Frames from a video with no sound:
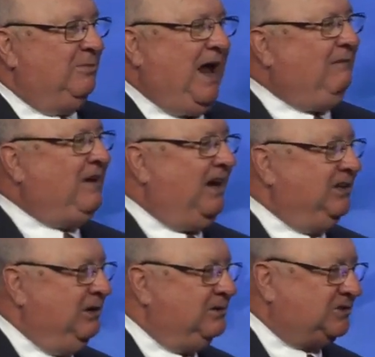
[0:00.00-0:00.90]
But I've
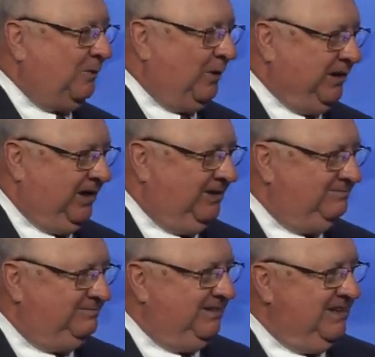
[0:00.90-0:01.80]
got news for you.
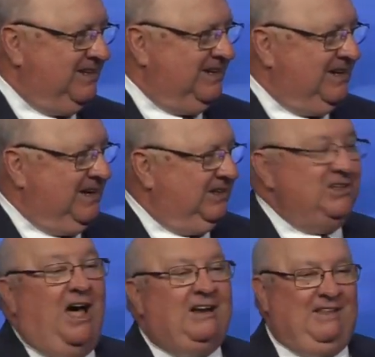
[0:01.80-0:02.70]

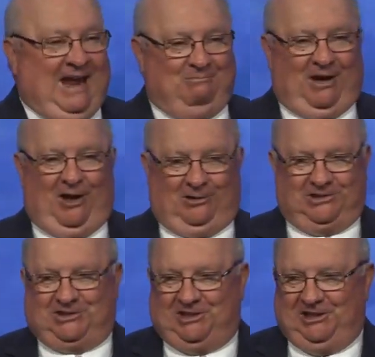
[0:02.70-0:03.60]
None of that
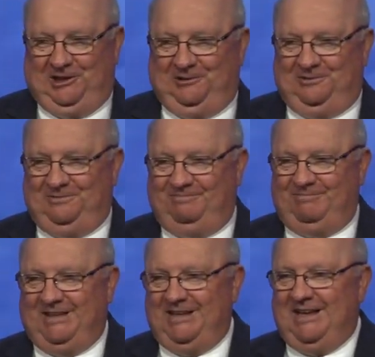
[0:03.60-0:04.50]
belongs to you.
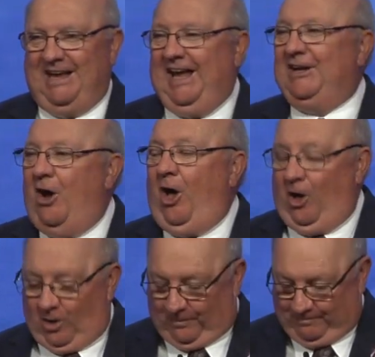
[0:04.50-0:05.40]
It
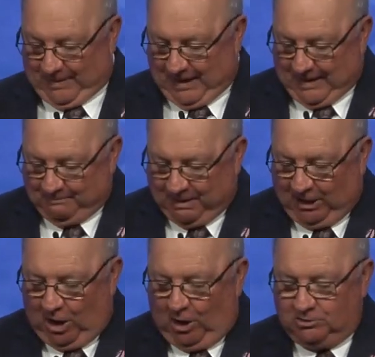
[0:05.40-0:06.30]
all
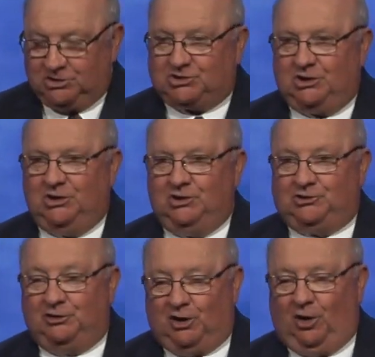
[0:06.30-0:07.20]
belongs
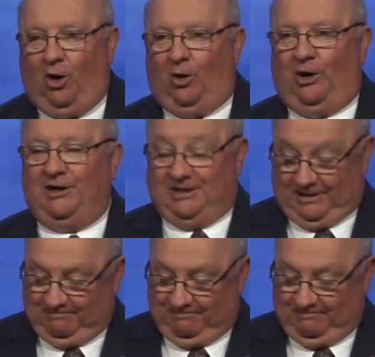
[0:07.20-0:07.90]
to the Lord.